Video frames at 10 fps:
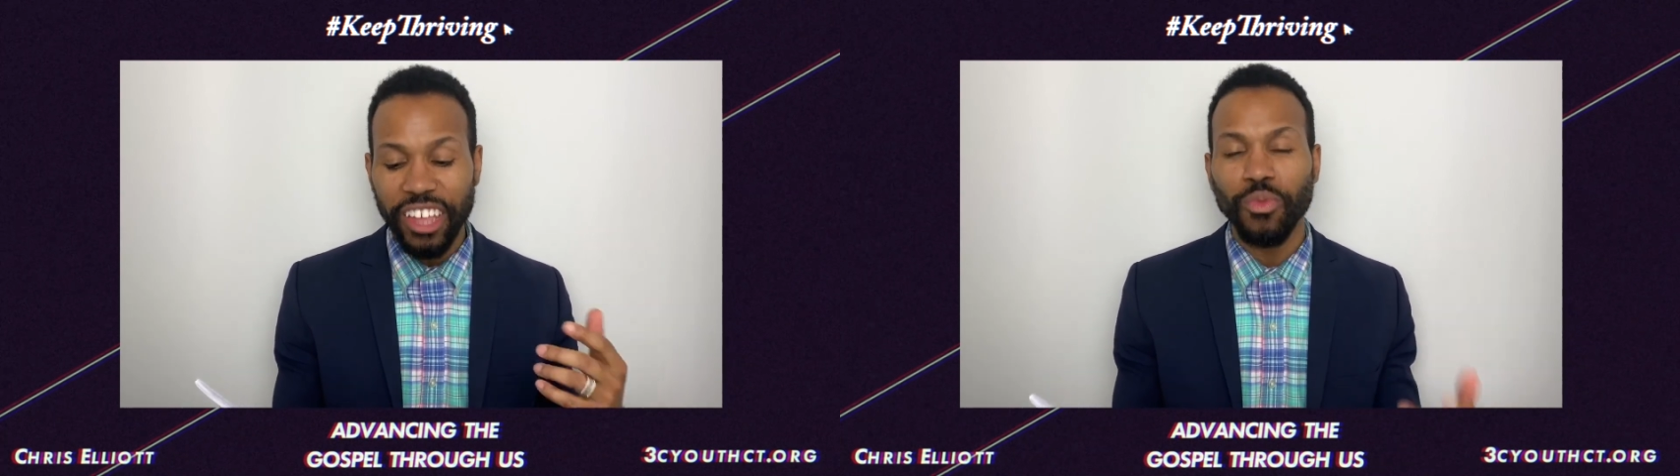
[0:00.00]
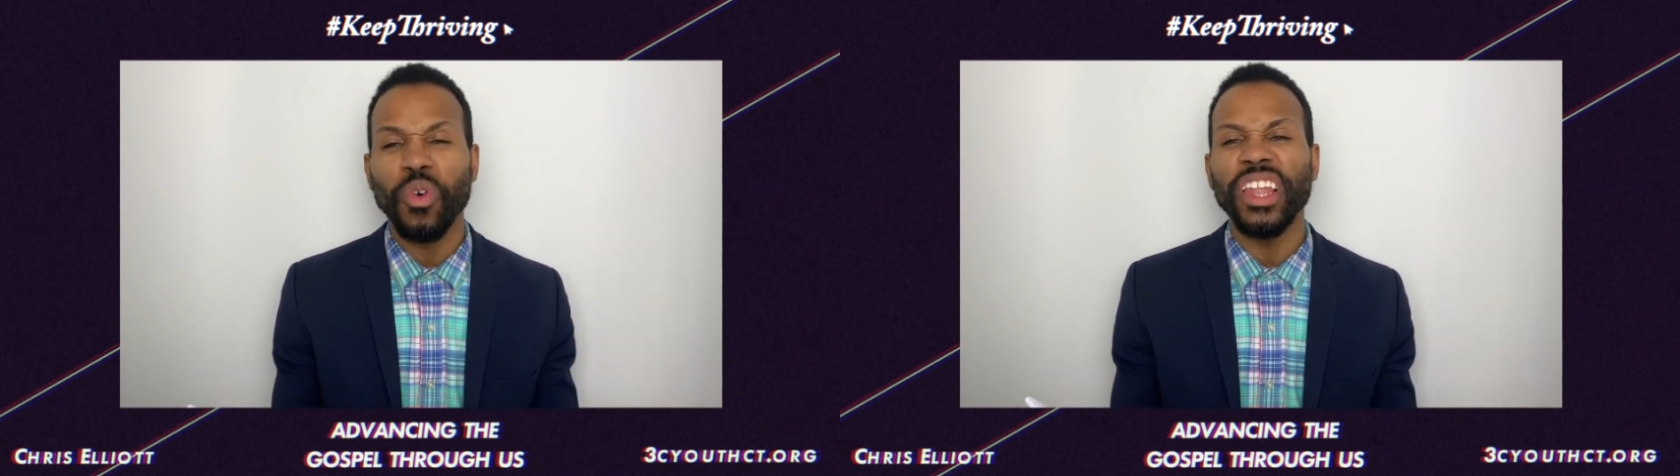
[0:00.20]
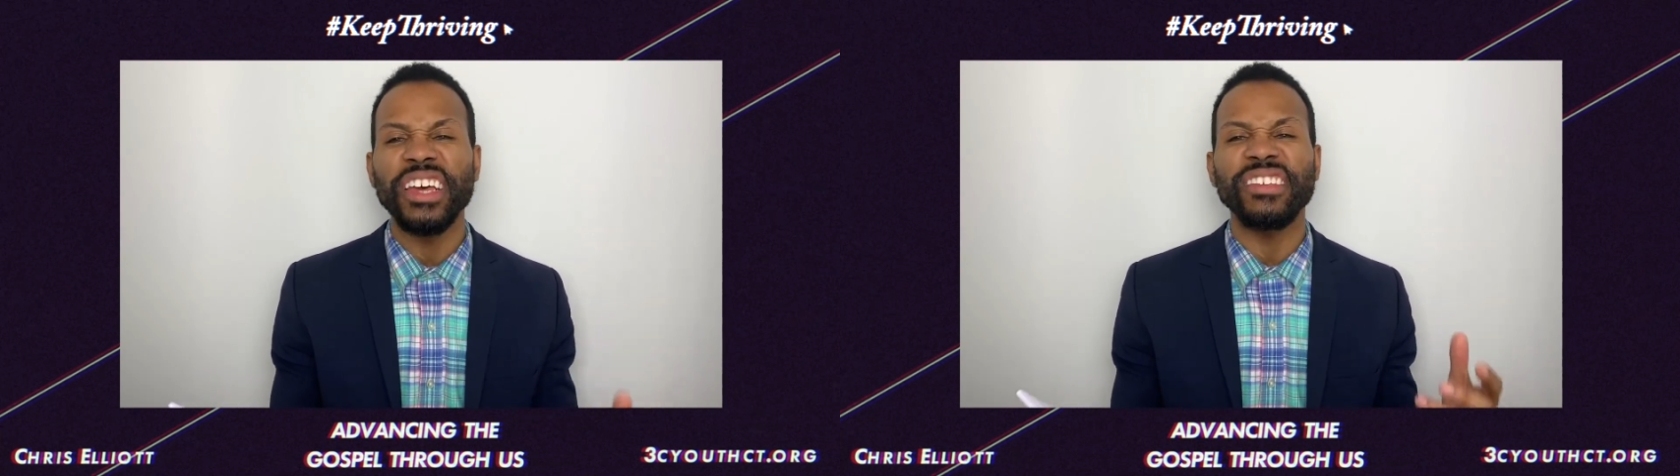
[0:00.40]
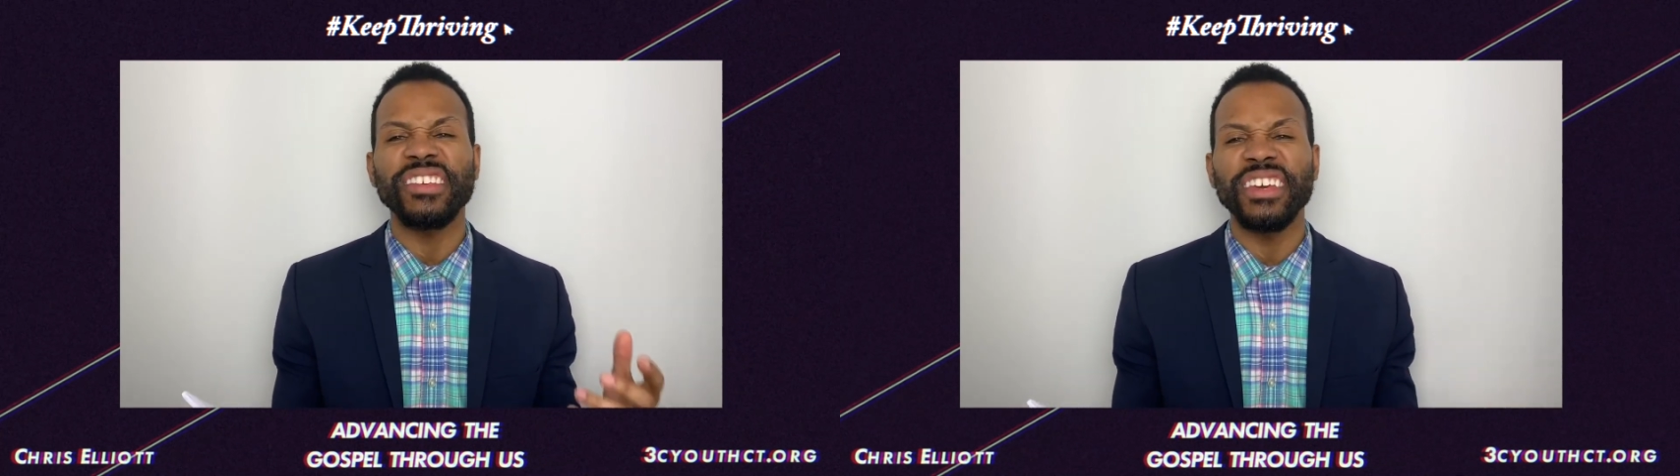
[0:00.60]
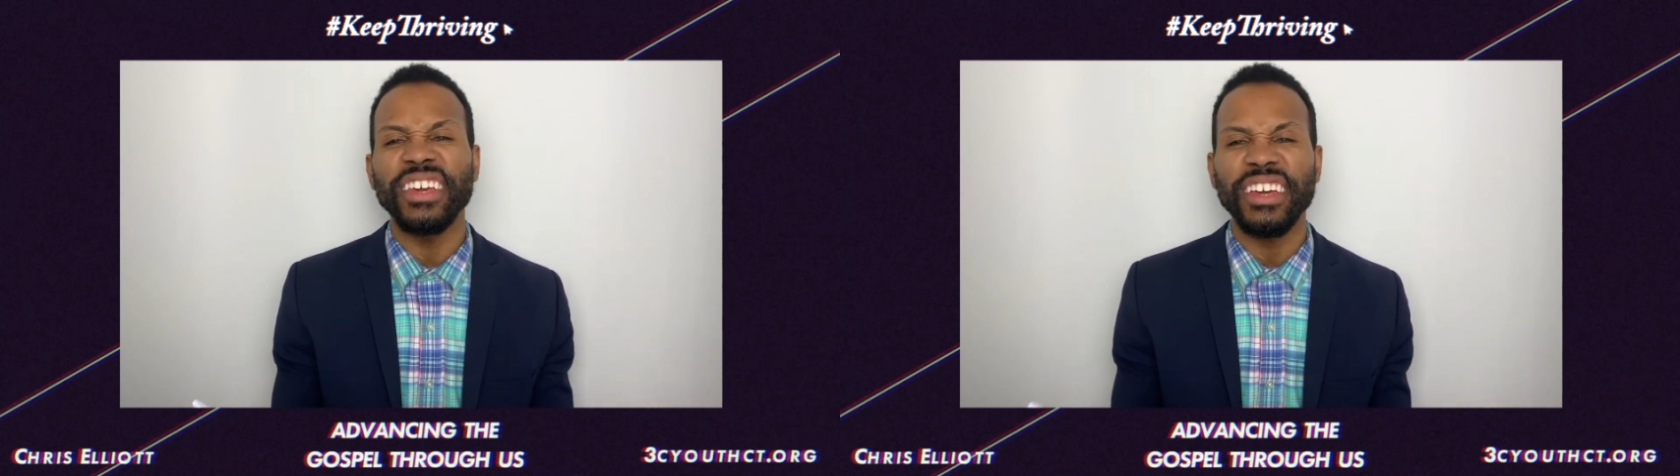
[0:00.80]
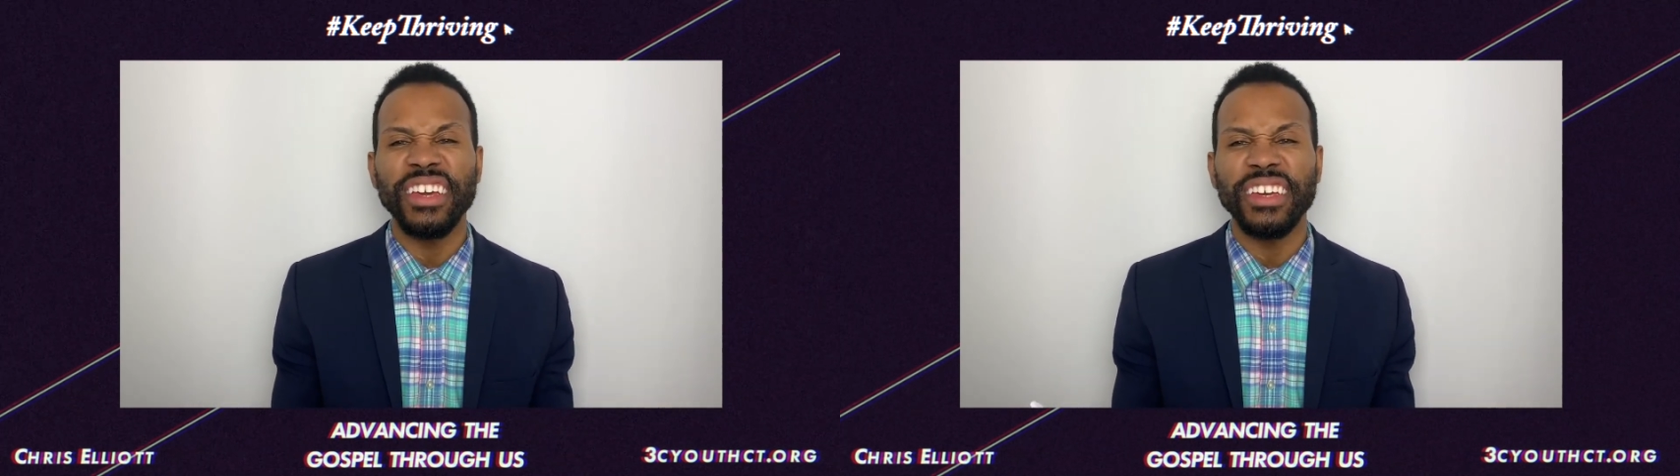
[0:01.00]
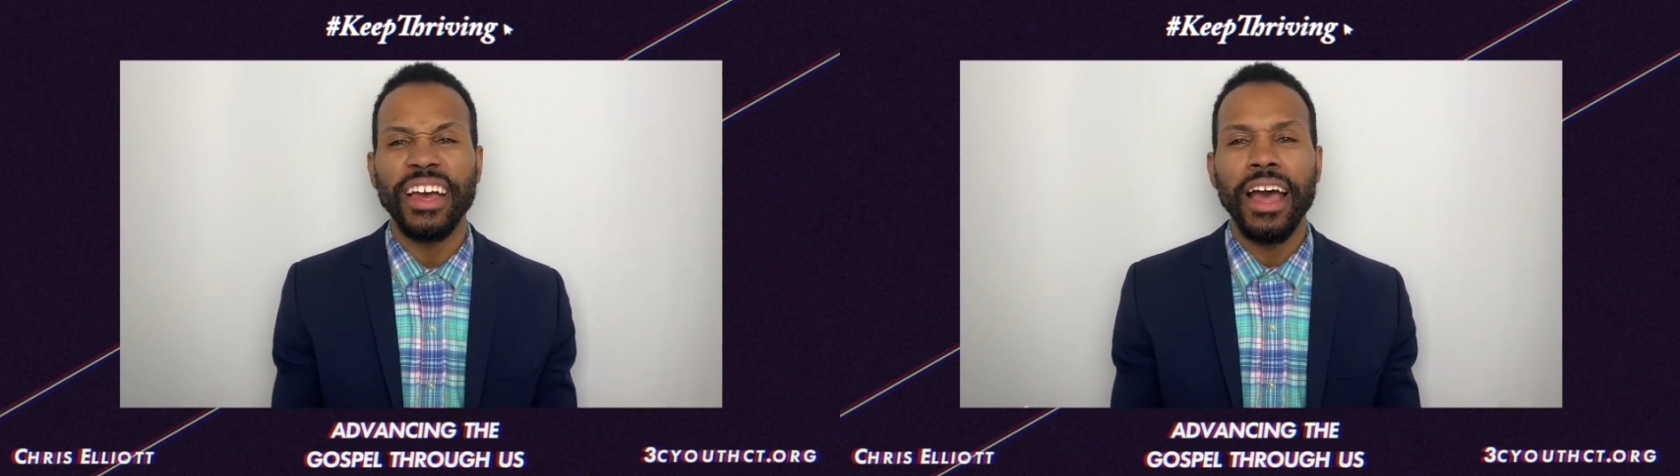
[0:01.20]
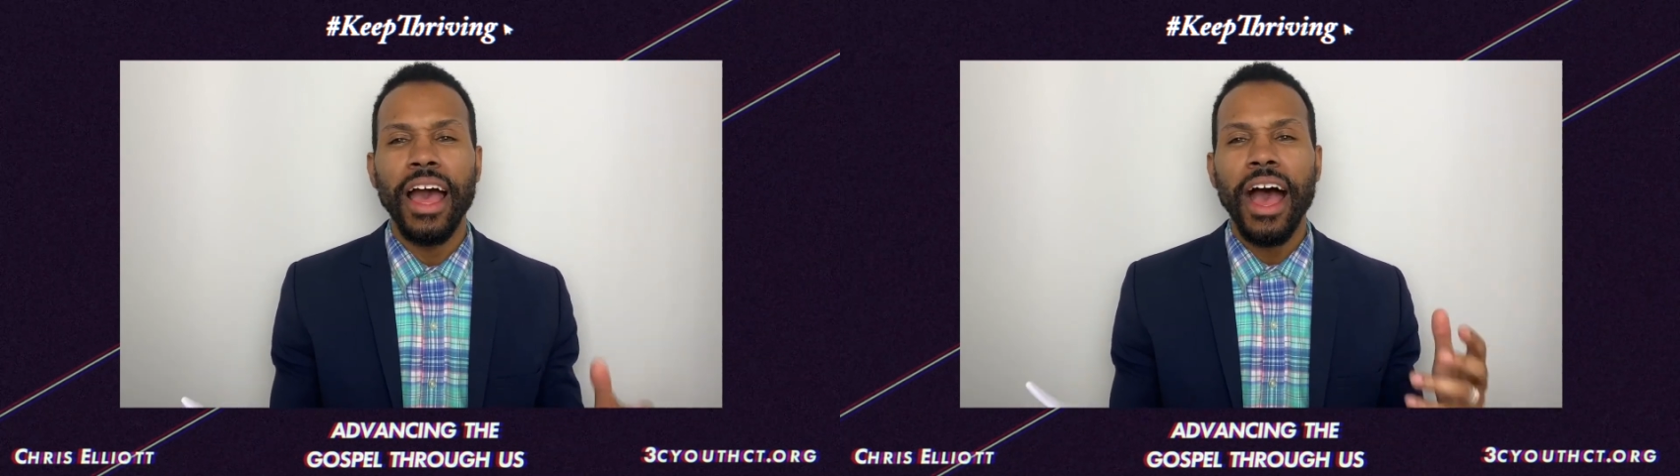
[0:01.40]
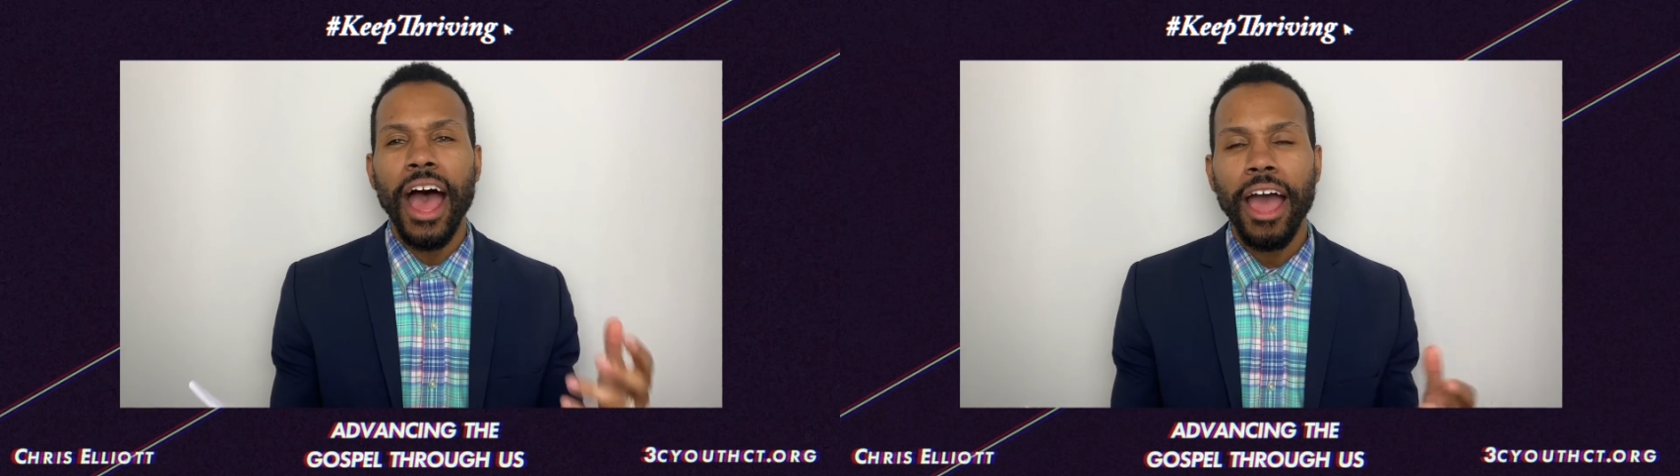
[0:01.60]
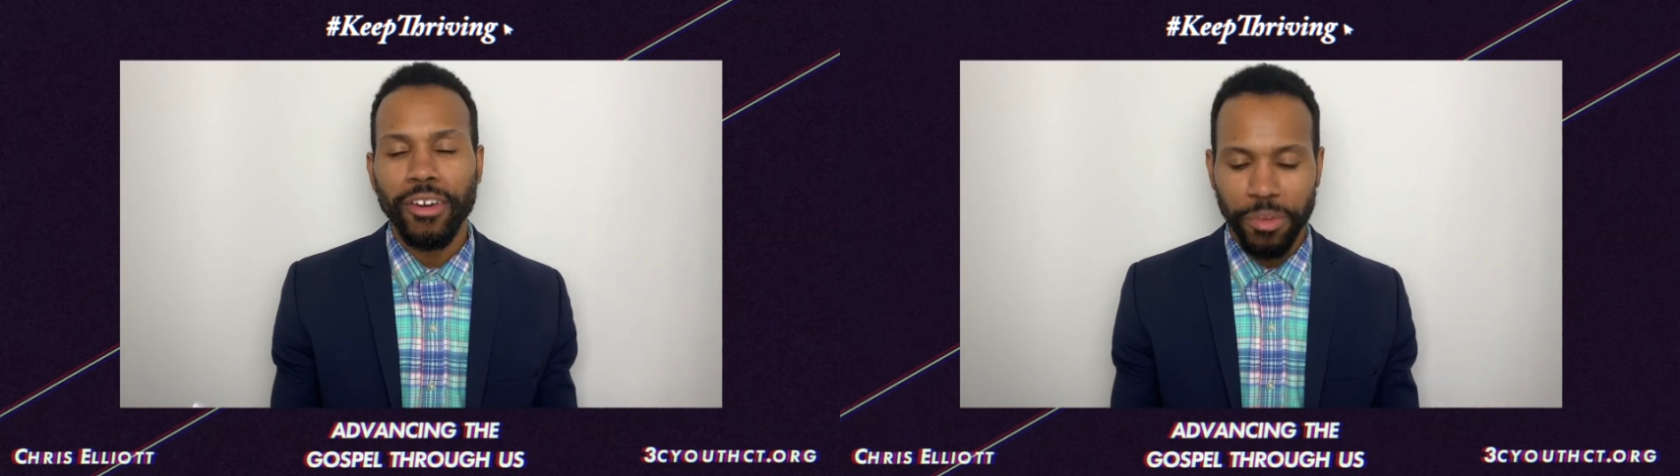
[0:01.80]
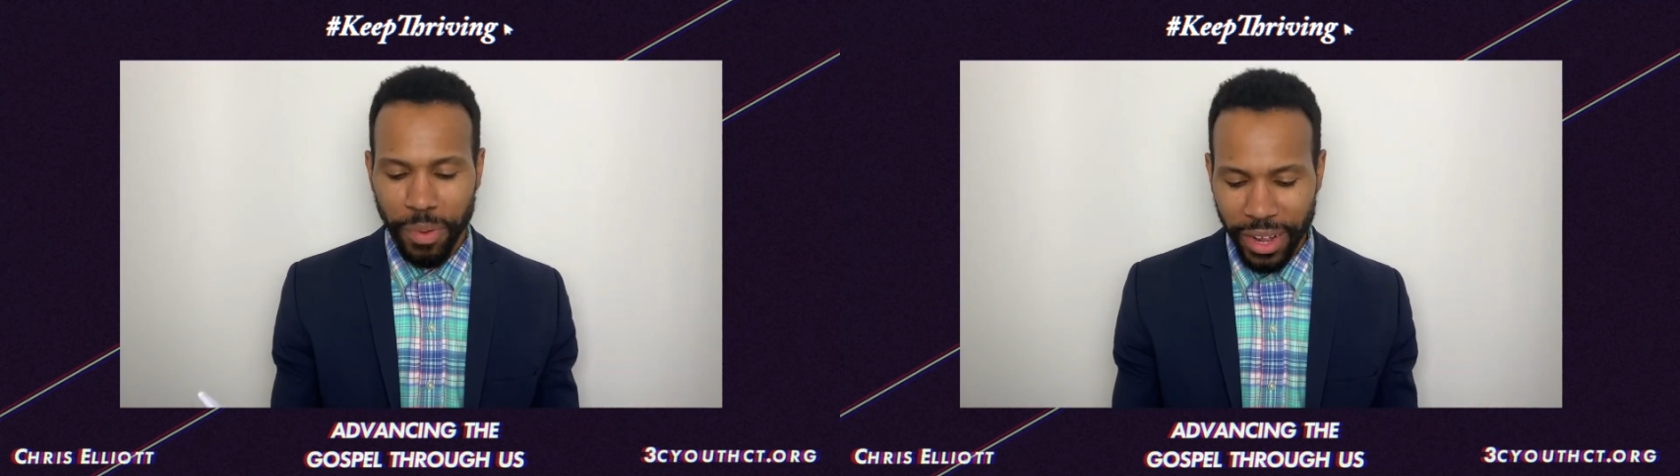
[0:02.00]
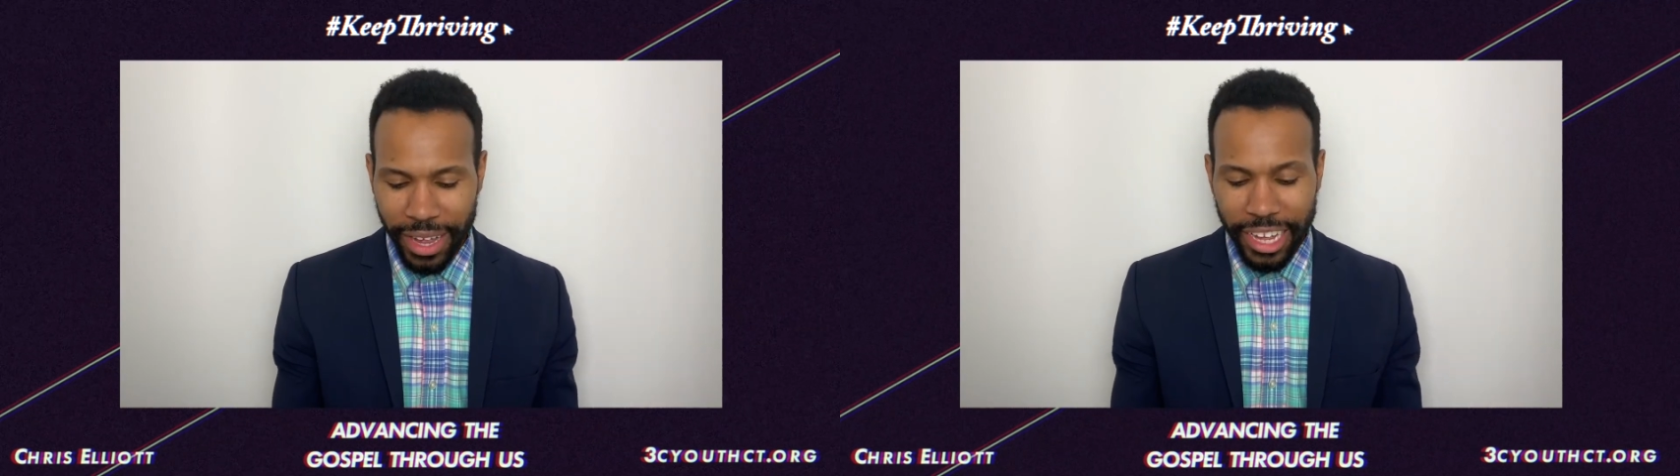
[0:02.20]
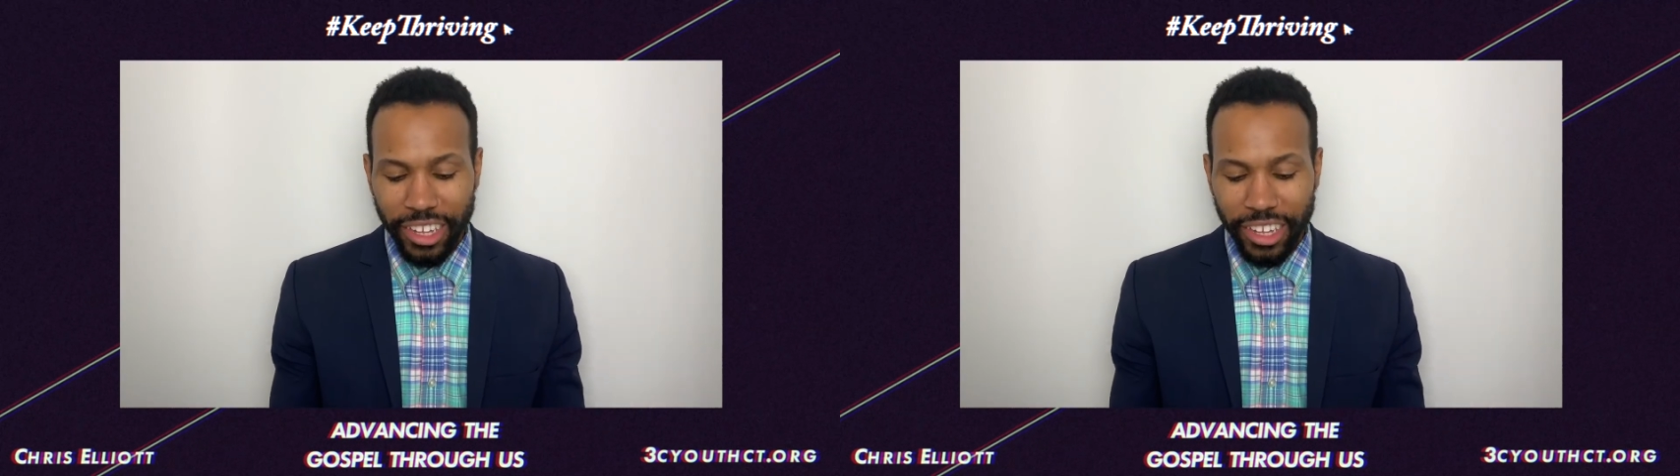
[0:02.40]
as well as King Agrippa.